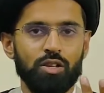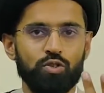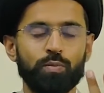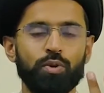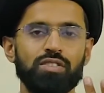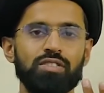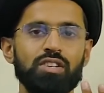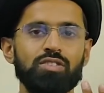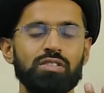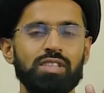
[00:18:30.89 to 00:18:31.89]
2
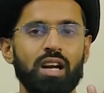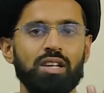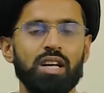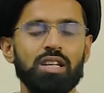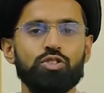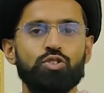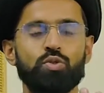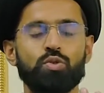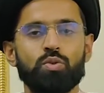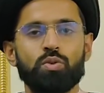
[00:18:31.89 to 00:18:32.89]
prostrations that are done
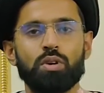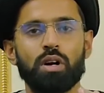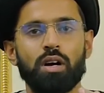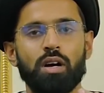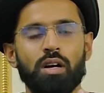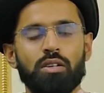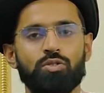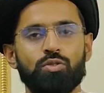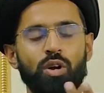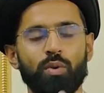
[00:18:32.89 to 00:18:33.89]

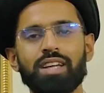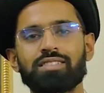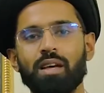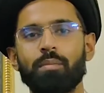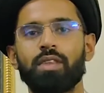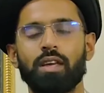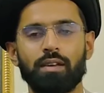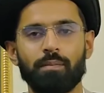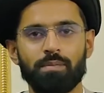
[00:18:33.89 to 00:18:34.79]
to correct something.